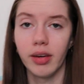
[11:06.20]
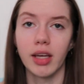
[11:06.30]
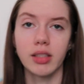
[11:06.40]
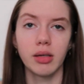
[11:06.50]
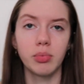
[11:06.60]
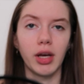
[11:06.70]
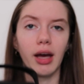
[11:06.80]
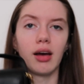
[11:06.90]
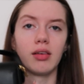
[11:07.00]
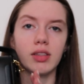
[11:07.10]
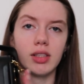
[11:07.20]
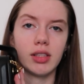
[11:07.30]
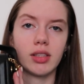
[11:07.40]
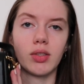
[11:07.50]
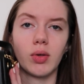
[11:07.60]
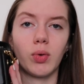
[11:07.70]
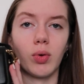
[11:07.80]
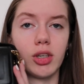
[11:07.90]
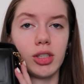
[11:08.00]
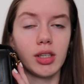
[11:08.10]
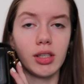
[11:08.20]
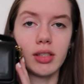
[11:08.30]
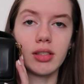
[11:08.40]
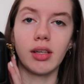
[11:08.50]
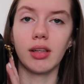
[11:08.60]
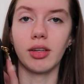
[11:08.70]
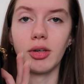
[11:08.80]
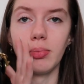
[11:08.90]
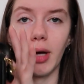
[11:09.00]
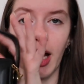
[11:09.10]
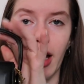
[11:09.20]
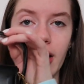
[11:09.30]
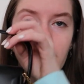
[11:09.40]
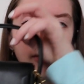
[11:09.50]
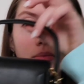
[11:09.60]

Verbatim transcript: Next up we have this gorgeous little bag